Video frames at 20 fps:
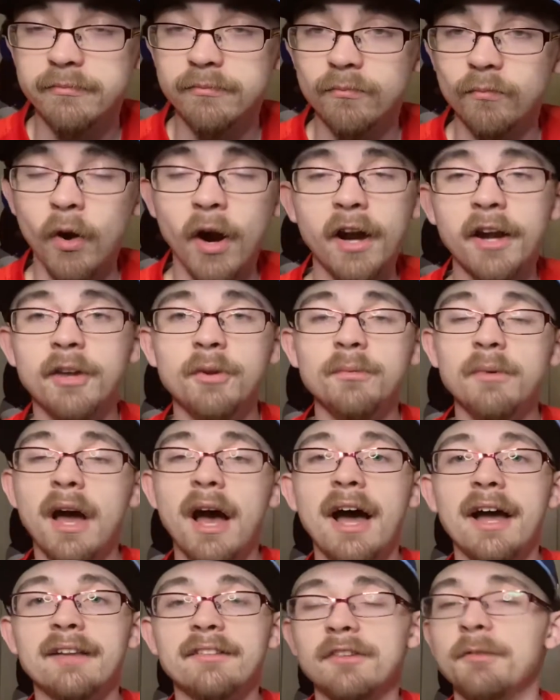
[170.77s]
Why are you
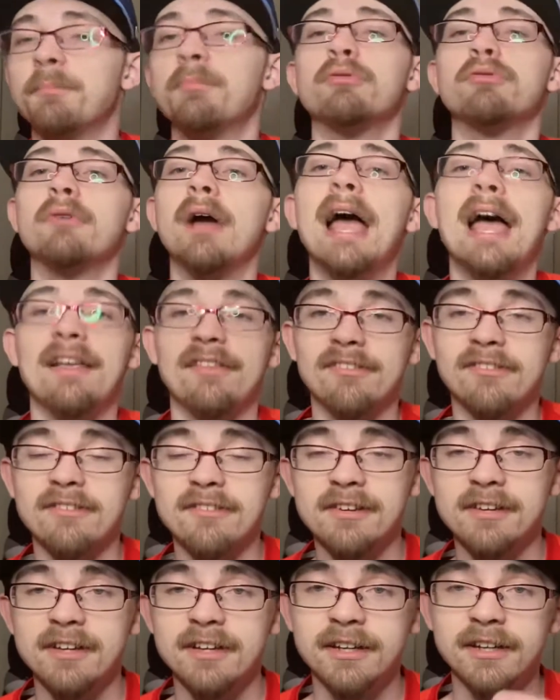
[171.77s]
not depressed?
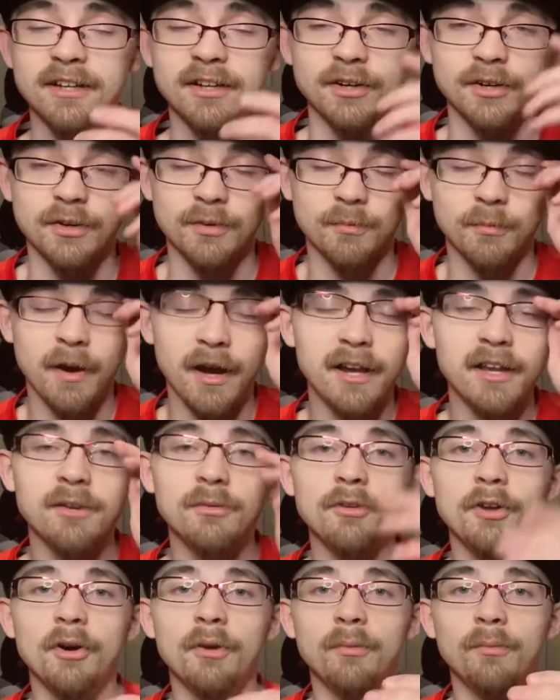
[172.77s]
Why you
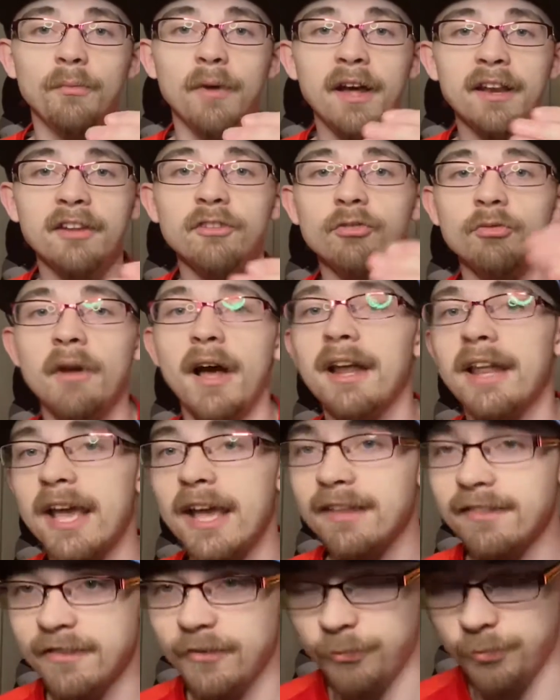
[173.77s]
don't why did you not
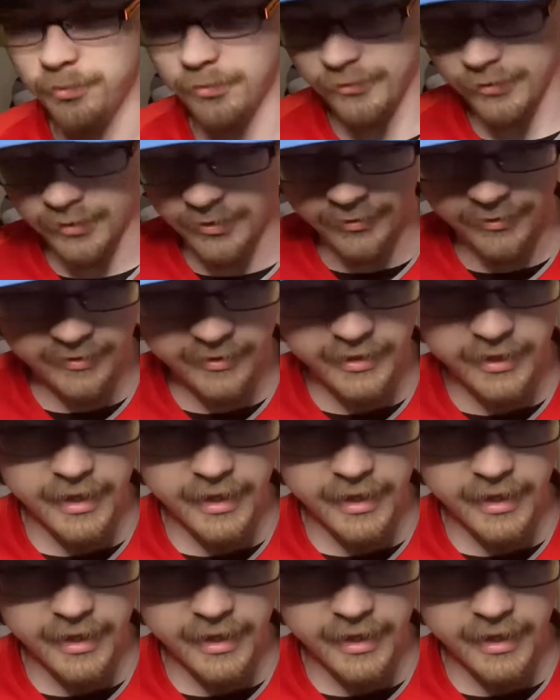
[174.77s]
hate this result?